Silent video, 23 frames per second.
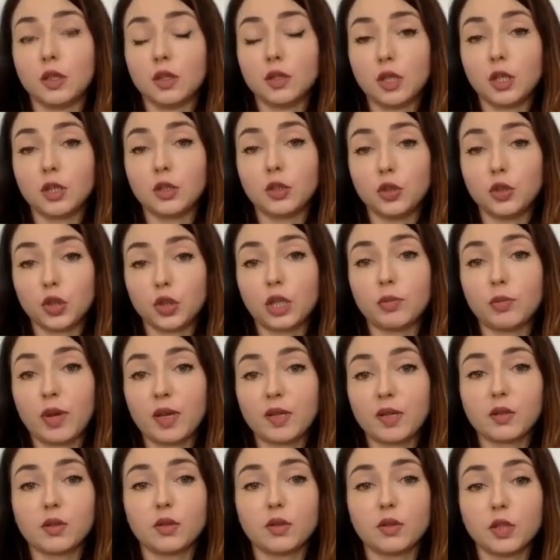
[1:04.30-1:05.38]
in Duchenne
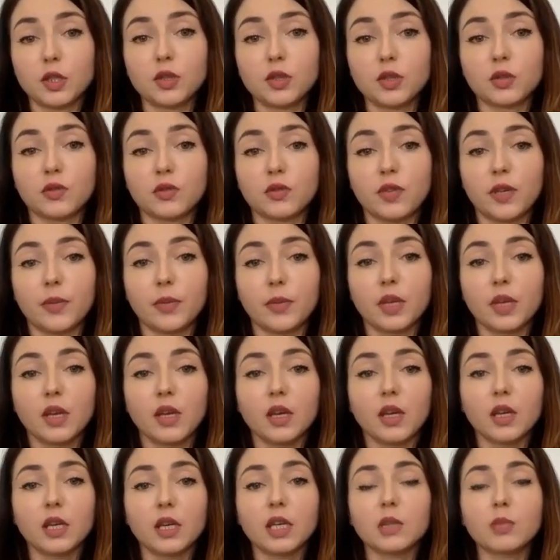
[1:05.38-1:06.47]
muscular dystrophy.
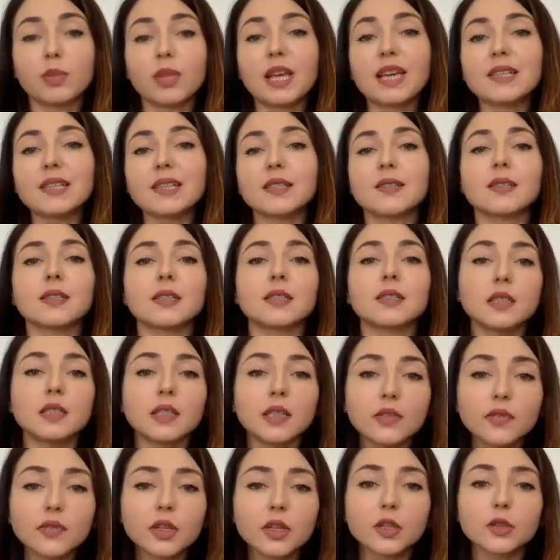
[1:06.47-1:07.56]
It plays a
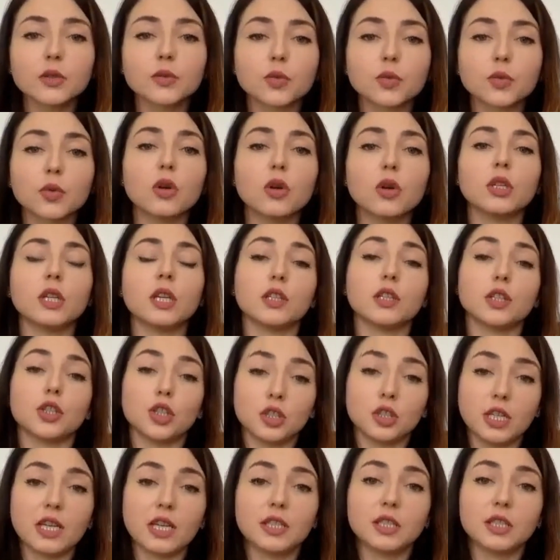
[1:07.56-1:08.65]
significant role in the
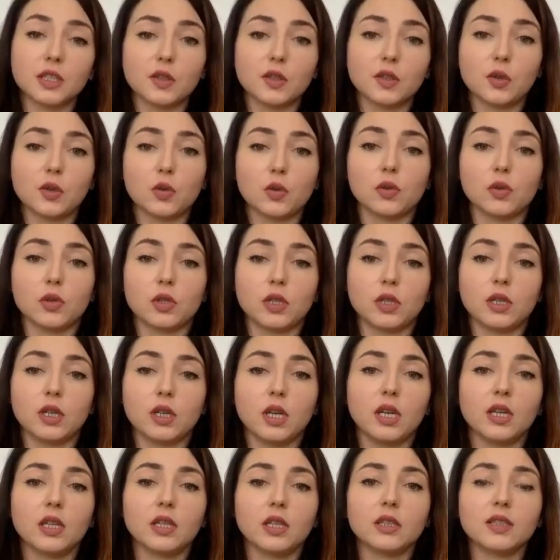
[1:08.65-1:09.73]
genetic disorder.
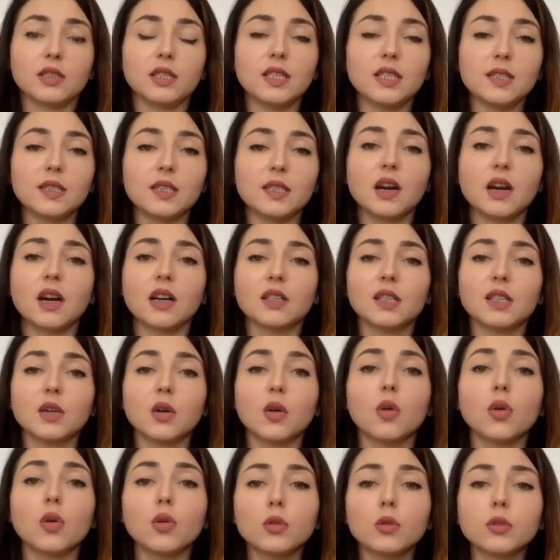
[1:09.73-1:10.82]
These are the
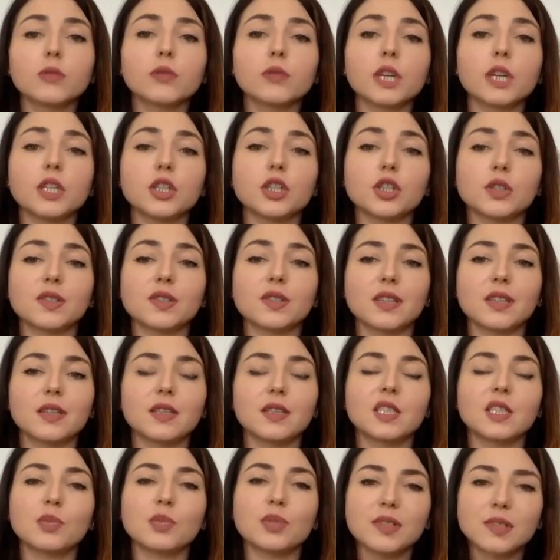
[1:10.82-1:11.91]
alterations in the
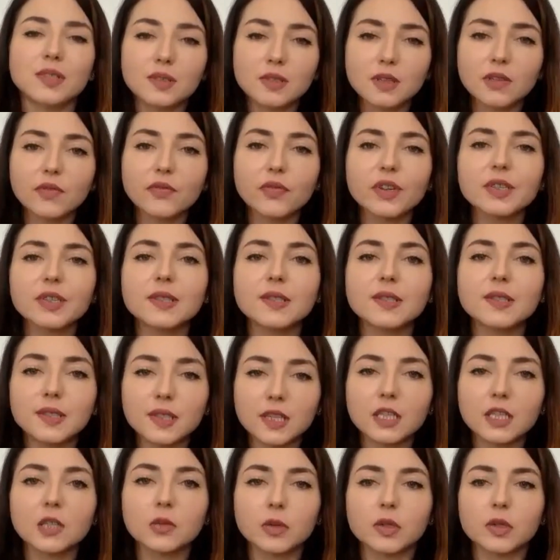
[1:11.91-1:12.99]
specific
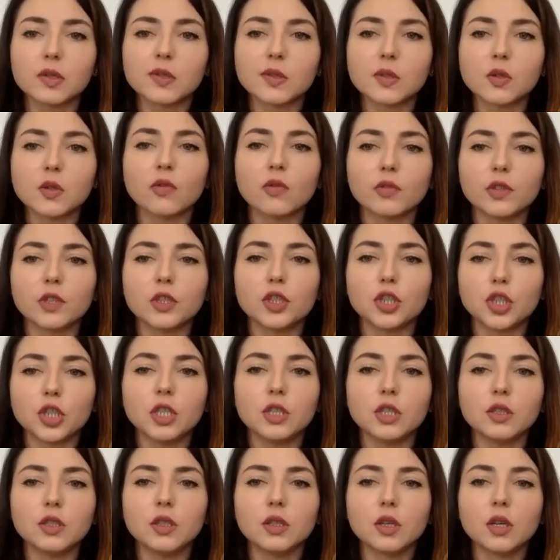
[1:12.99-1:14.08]
sequence of the
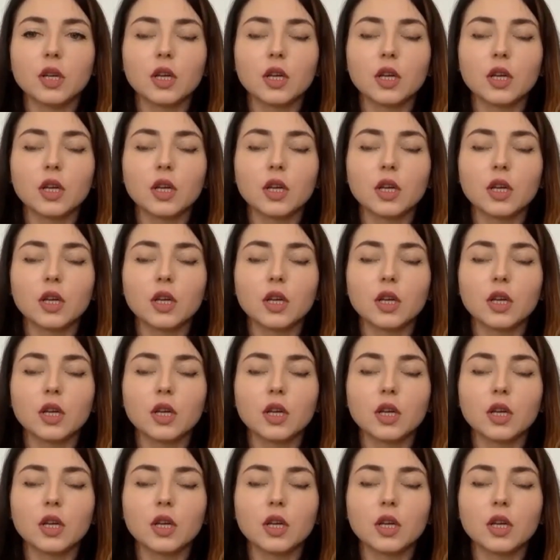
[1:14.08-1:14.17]
gene